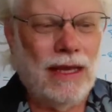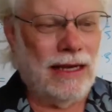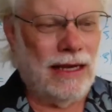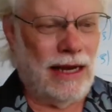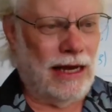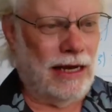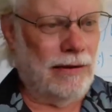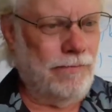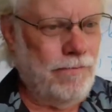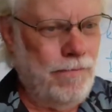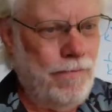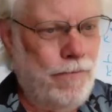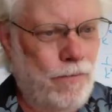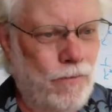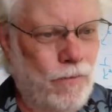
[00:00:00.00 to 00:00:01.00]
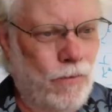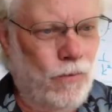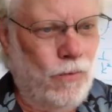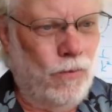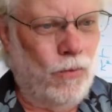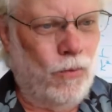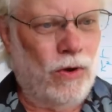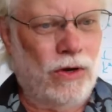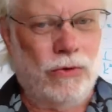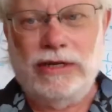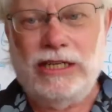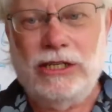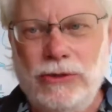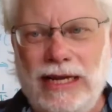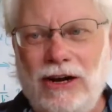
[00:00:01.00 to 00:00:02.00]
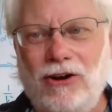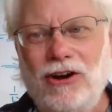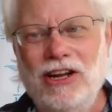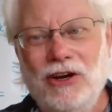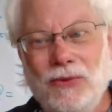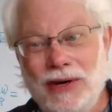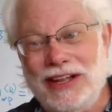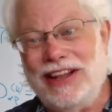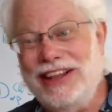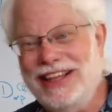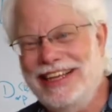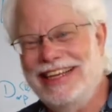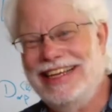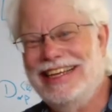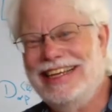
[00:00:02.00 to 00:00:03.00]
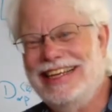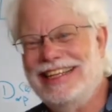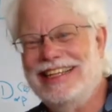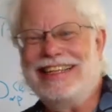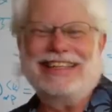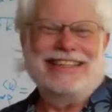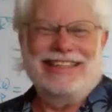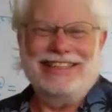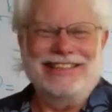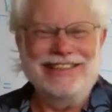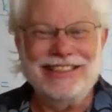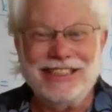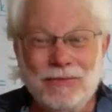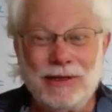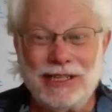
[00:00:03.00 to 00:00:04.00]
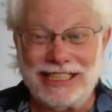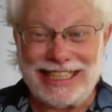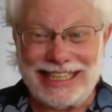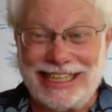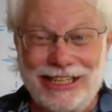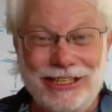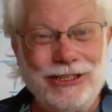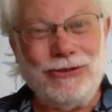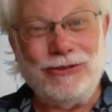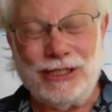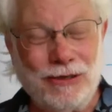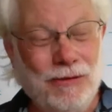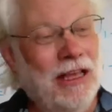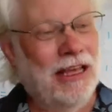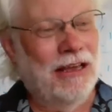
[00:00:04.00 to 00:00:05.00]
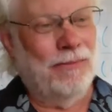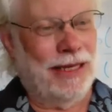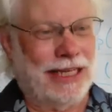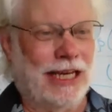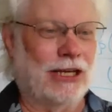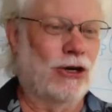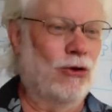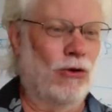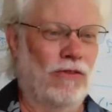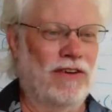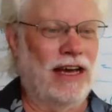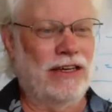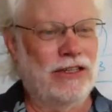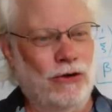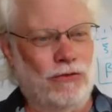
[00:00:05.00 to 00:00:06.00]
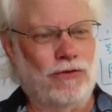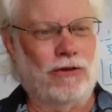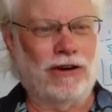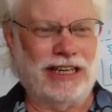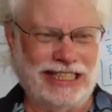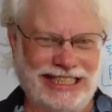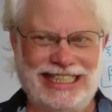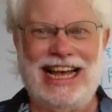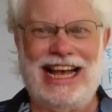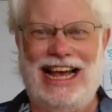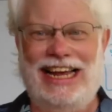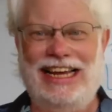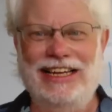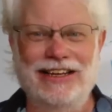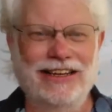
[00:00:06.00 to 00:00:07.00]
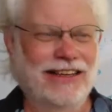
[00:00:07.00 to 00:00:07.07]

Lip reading: what do we do here? Well, the simplest thing to do is pick a cool value for psi.